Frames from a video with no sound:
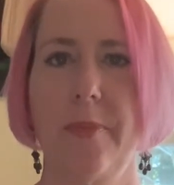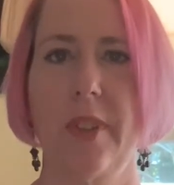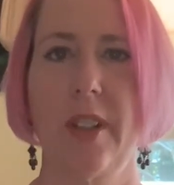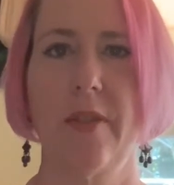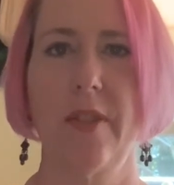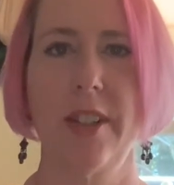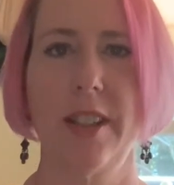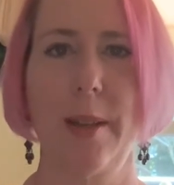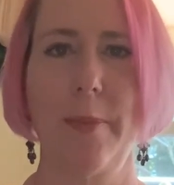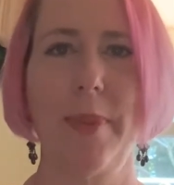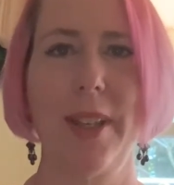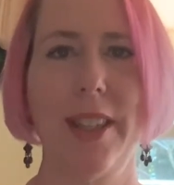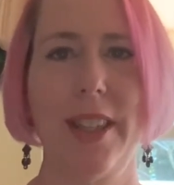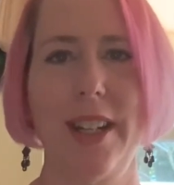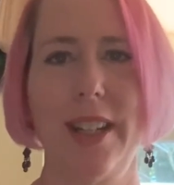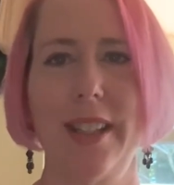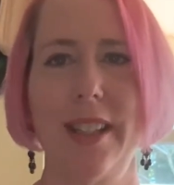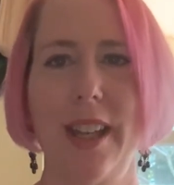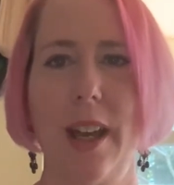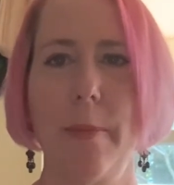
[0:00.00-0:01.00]
for something that
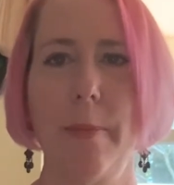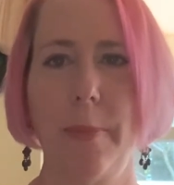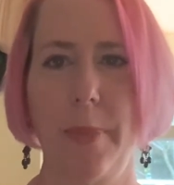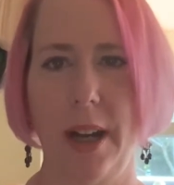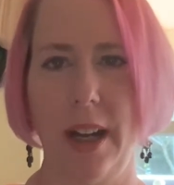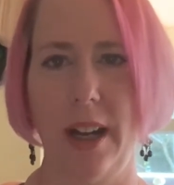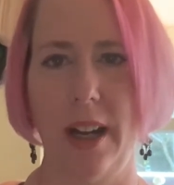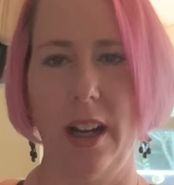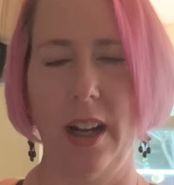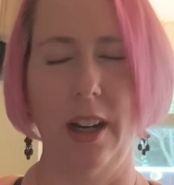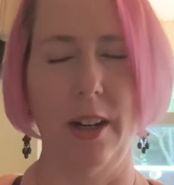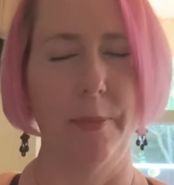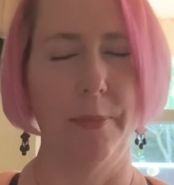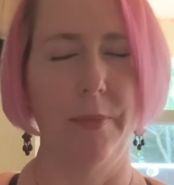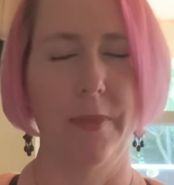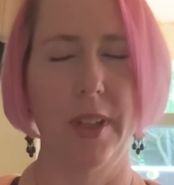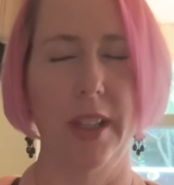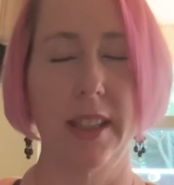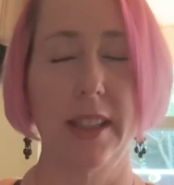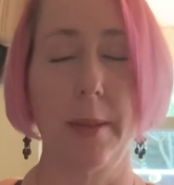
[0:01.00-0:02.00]

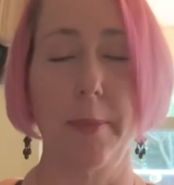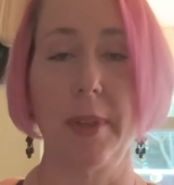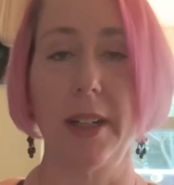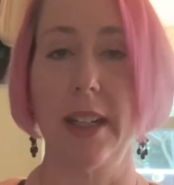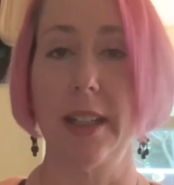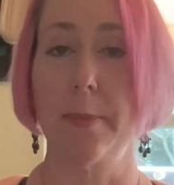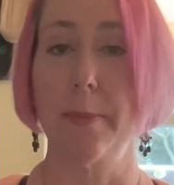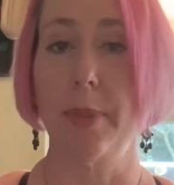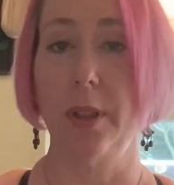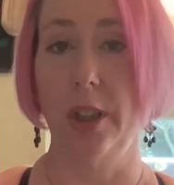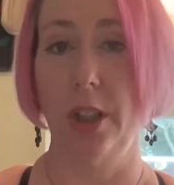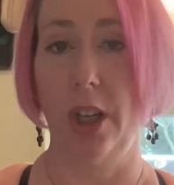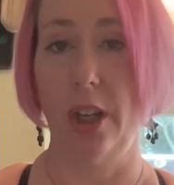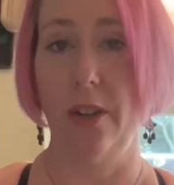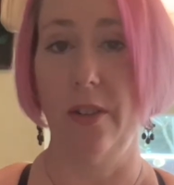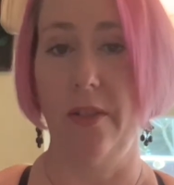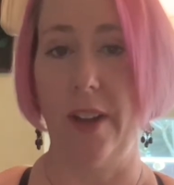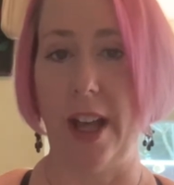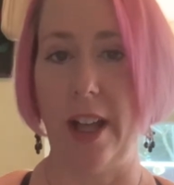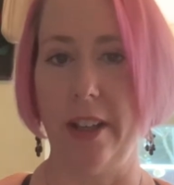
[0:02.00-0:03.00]
is
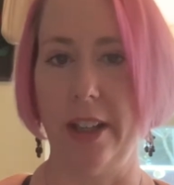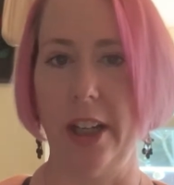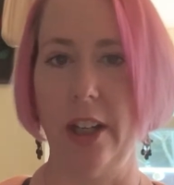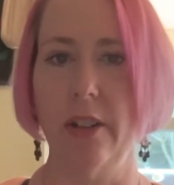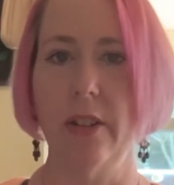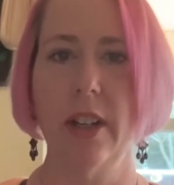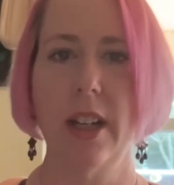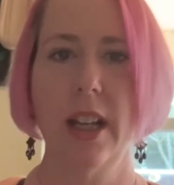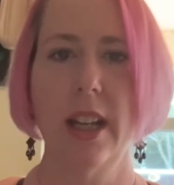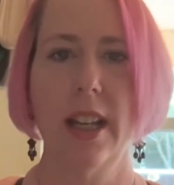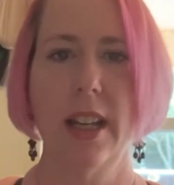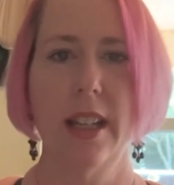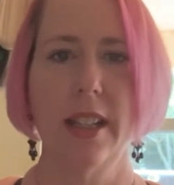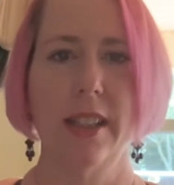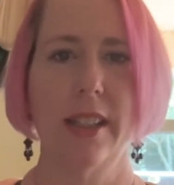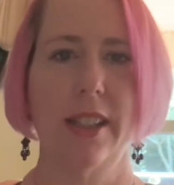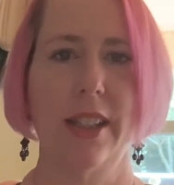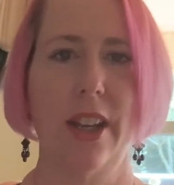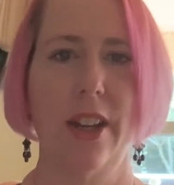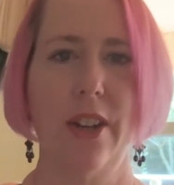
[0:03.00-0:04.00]
below value.
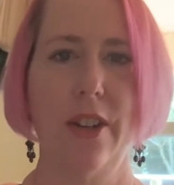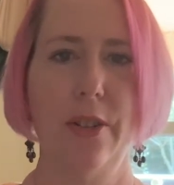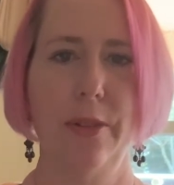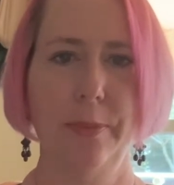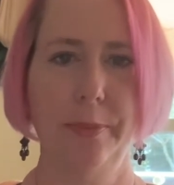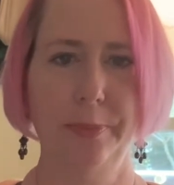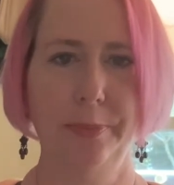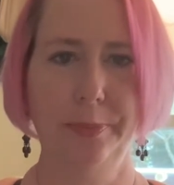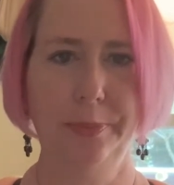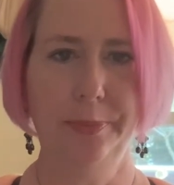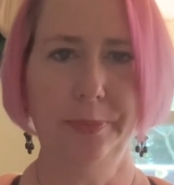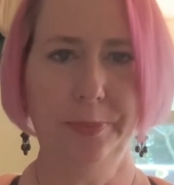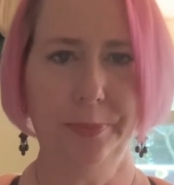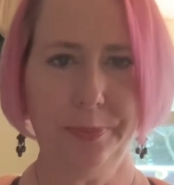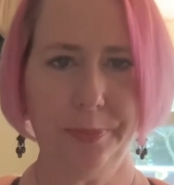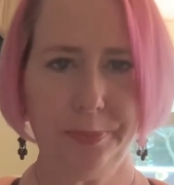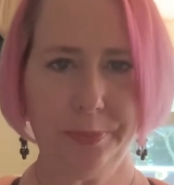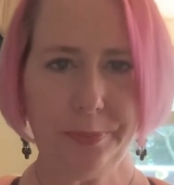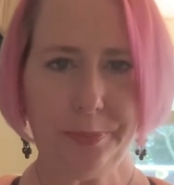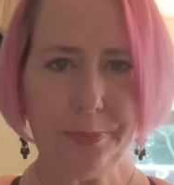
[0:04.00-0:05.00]
So
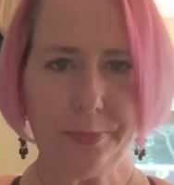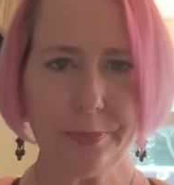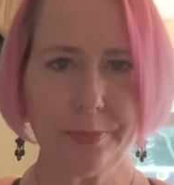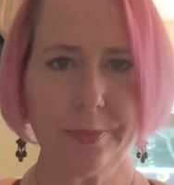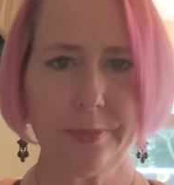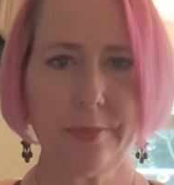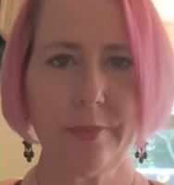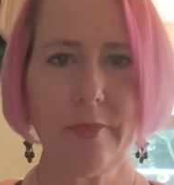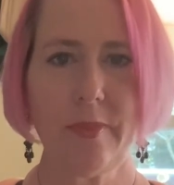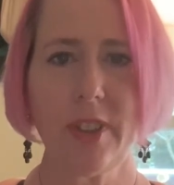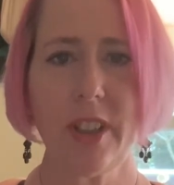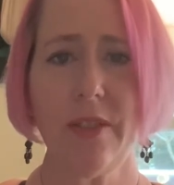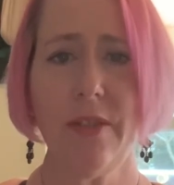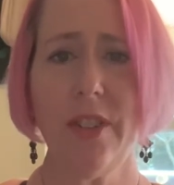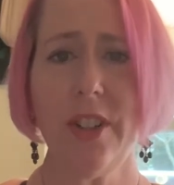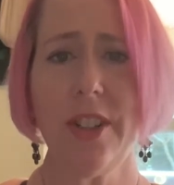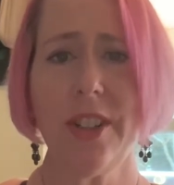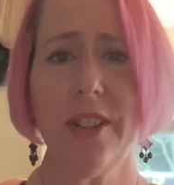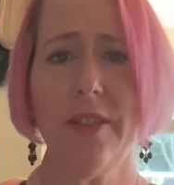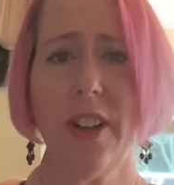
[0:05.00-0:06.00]

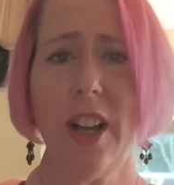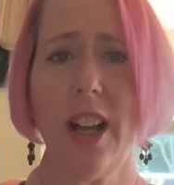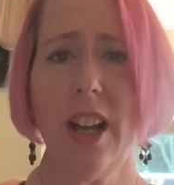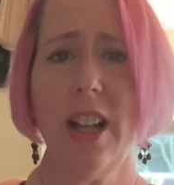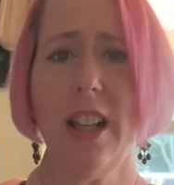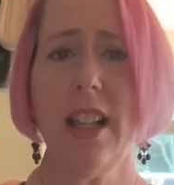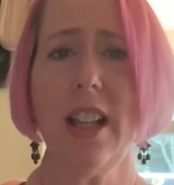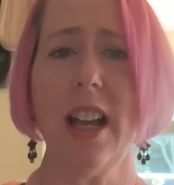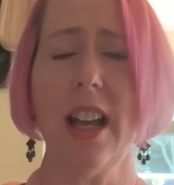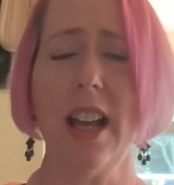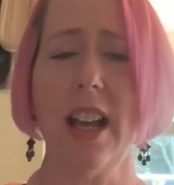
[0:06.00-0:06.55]
first of all,